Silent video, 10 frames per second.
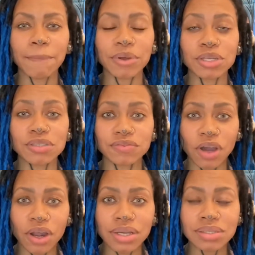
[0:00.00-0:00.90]
But as
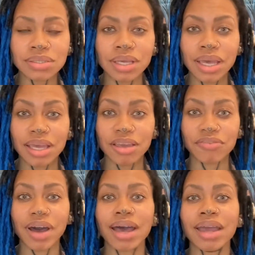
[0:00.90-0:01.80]
far as if
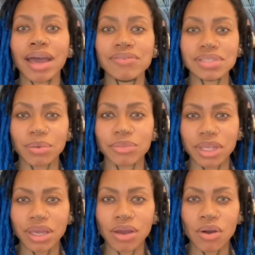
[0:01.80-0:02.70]
I have
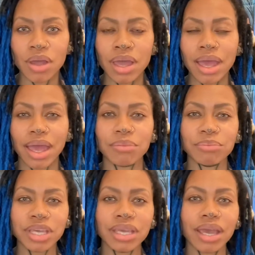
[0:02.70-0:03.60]
something and
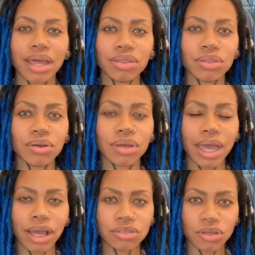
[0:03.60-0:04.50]
me and the
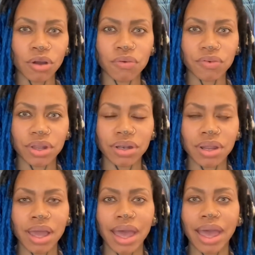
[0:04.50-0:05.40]
ex-girlfriend
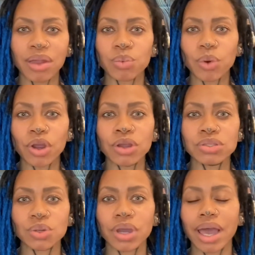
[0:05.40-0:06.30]
had
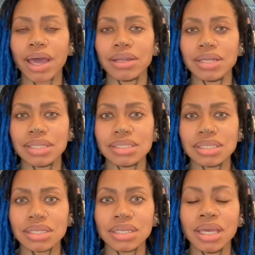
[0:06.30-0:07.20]
words or had an
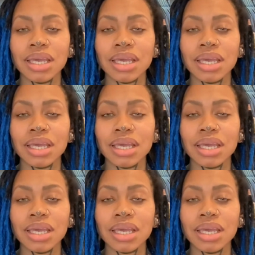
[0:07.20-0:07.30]
incident,